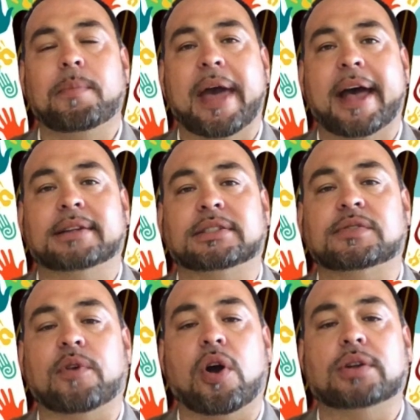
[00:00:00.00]
masks
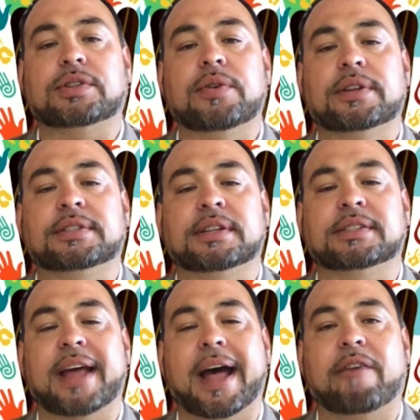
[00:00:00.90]
for all students and
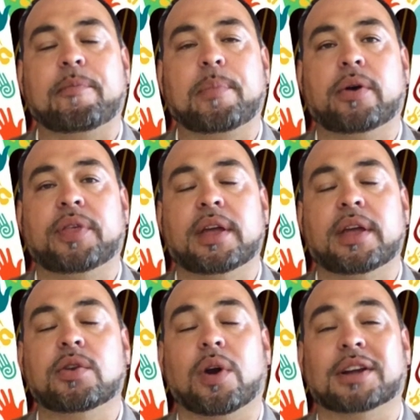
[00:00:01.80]
staff, both
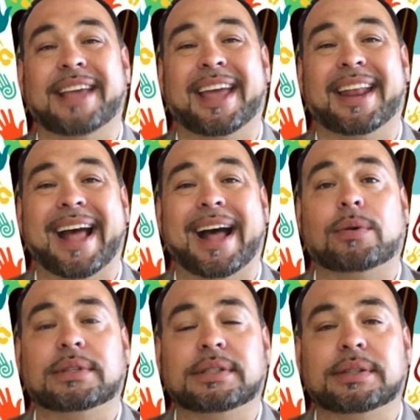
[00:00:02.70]
indoors and
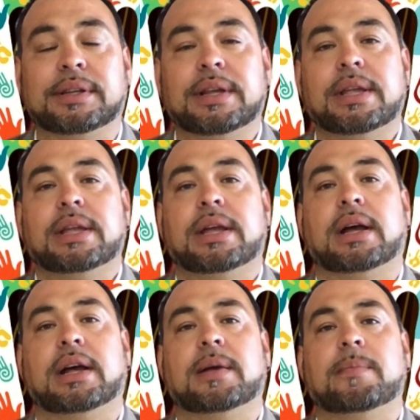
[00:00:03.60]
out.
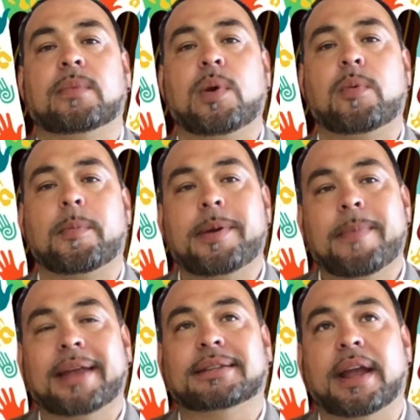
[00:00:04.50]
We will be
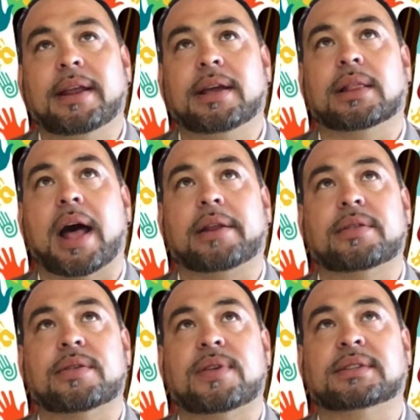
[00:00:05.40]
maintaining a lot of
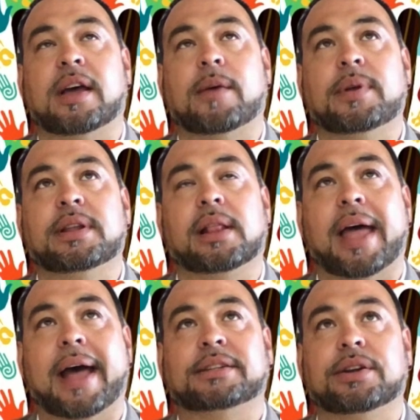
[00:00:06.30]
the things that we did
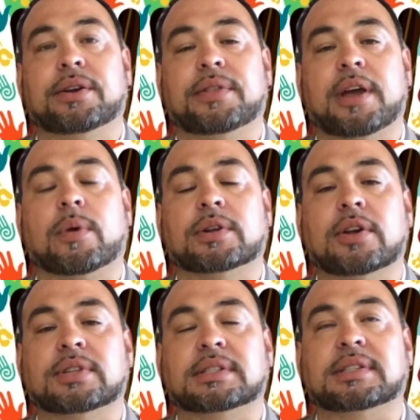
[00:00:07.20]
last year that were so
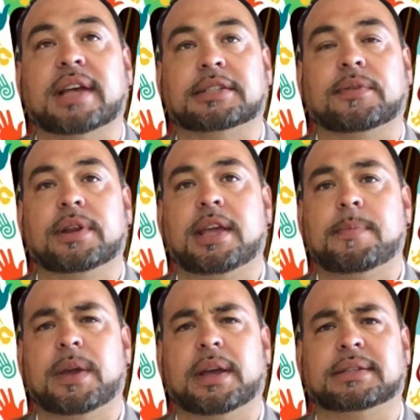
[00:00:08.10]
successful in
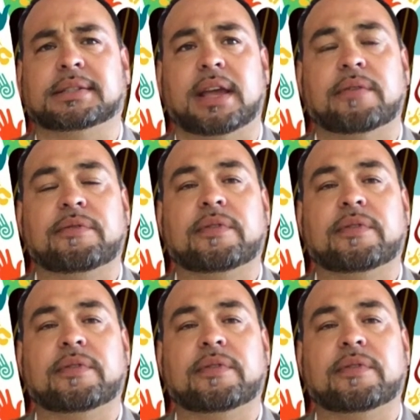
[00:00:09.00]
keeping us safe.